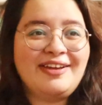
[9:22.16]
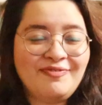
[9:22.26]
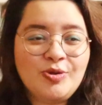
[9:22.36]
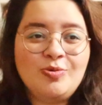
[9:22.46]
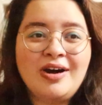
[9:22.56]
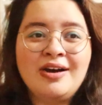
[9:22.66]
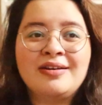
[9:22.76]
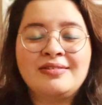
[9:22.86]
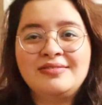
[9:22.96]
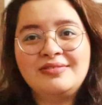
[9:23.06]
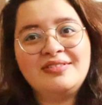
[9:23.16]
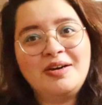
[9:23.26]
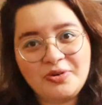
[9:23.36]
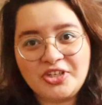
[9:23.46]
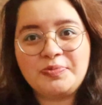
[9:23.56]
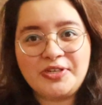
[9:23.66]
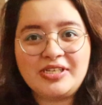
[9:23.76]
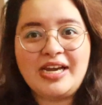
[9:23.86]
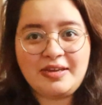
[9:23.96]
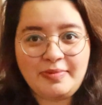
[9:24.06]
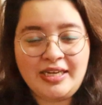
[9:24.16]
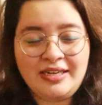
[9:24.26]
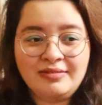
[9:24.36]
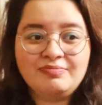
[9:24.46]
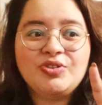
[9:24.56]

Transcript: if you are a bookish person like me,